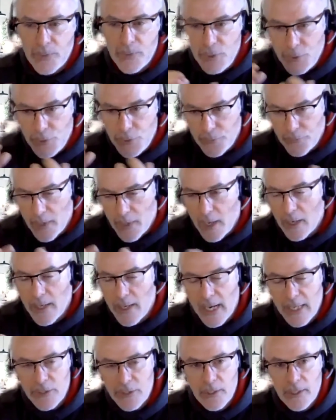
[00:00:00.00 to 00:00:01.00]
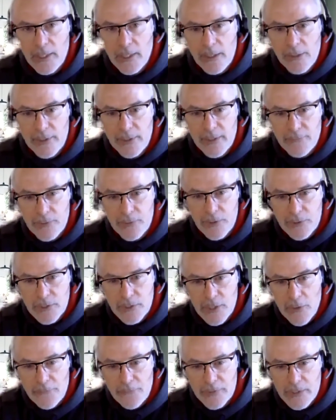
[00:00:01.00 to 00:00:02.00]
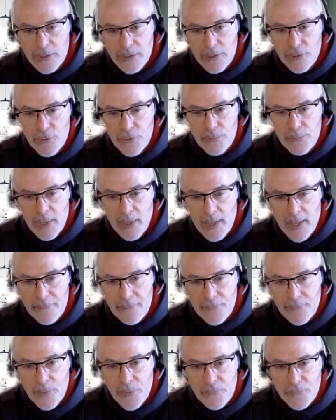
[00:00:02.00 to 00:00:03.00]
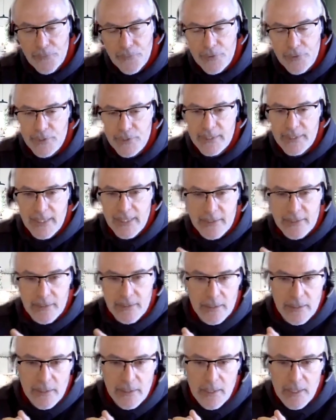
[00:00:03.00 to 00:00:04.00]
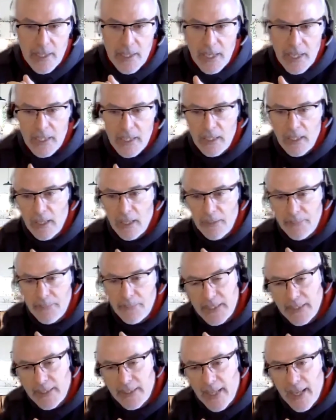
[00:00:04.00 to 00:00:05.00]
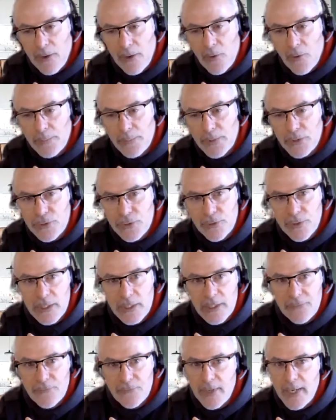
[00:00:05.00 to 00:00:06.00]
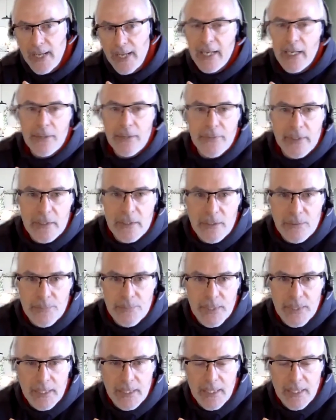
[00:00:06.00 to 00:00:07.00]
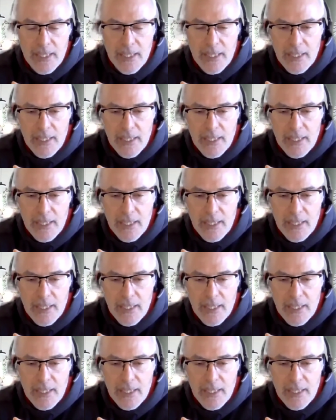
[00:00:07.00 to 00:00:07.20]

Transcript: you are actually giving yourself a secure platform for your data and limiting that opportunity for anything to be